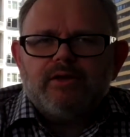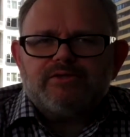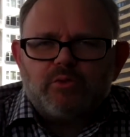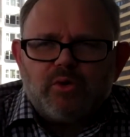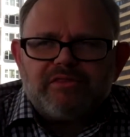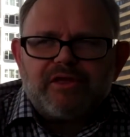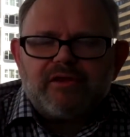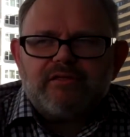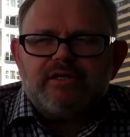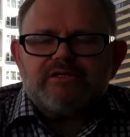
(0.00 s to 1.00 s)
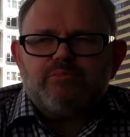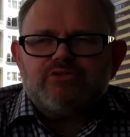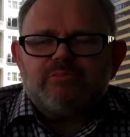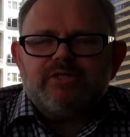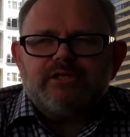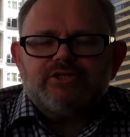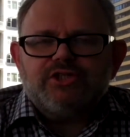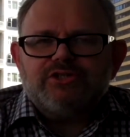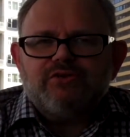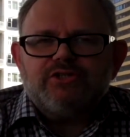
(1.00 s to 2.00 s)
Because the one thing I think is possibly going to
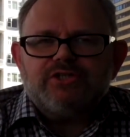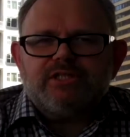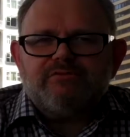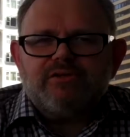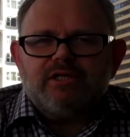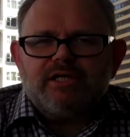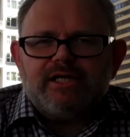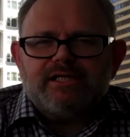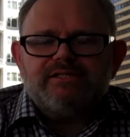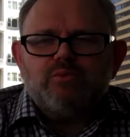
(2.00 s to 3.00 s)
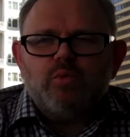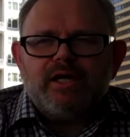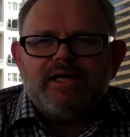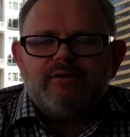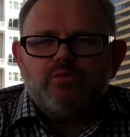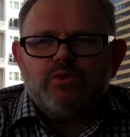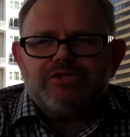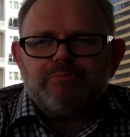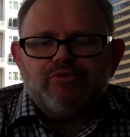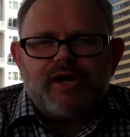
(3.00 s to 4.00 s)
change very significantly is the way in
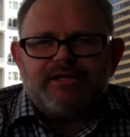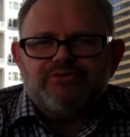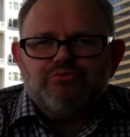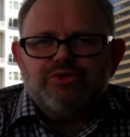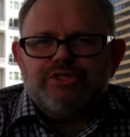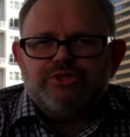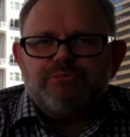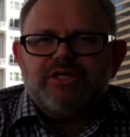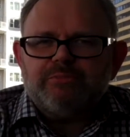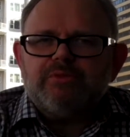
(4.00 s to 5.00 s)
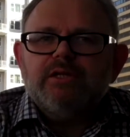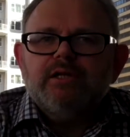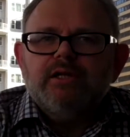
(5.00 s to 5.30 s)
which brands reach people.